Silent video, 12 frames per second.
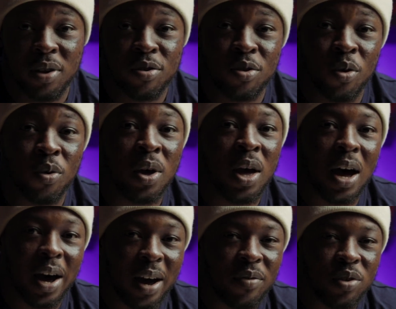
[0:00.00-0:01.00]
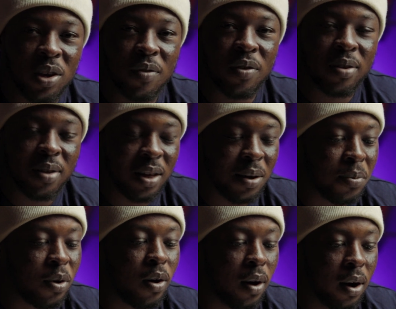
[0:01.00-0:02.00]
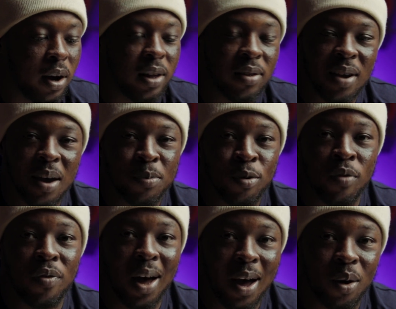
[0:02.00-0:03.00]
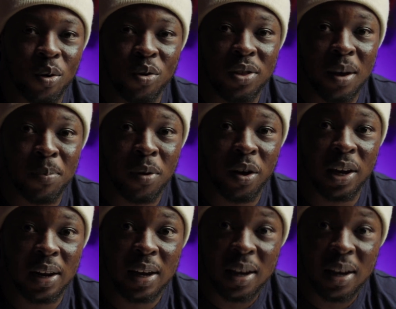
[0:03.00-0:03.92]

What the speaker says: So I have to give it to them in terms of how good their plugin